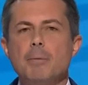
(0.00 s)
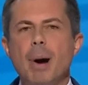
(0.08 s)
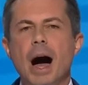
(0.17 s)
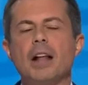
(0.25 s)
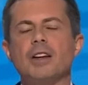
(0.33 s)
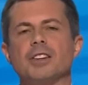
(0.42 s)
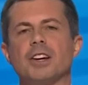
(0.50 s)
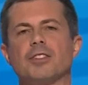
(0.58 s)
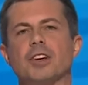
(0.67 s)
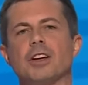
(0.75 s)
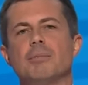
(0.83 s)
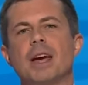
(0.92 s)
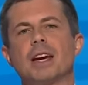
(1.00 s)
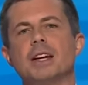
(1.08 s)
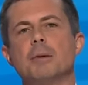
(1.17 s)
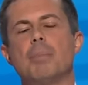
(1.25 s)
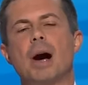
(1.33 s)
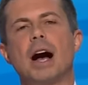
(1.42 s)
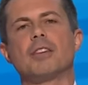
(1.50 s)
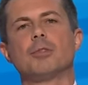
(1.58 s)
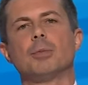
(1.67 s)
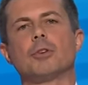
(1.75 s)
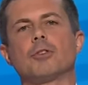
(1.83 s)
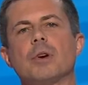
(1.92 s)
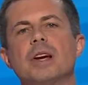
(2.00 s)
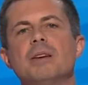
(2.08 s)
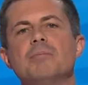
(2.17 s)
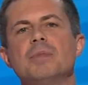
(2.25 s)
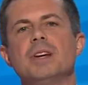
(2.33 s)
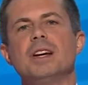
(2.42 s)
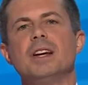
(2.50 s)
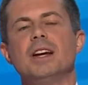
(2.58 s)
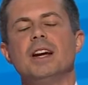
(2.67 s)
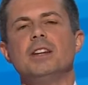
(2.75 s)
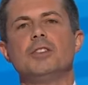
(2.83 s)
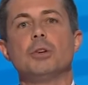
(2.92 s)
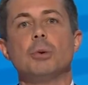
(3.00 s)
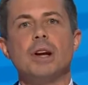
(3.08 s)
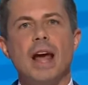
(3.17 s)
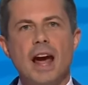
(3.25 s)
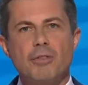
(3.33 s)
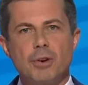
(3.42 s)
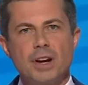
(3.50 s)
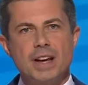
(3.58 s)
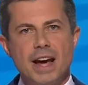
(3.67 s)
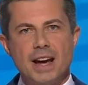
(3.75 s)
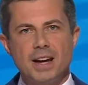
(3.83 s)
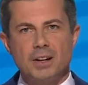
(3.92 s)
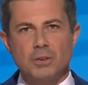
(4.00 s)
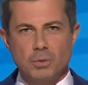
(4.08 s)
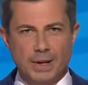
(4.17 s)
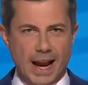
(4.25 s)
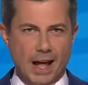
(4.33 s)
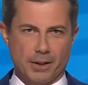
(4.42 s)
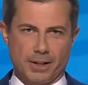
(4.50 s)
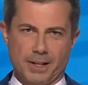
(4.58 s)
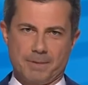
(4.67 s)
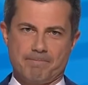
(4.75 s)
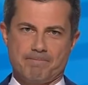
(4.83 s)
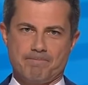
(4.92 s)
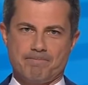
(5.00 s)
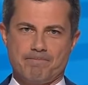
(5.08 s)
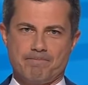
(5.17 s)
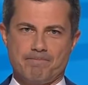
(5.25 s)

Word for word: the kind of politics that can make an impossible dream into an everyday reality.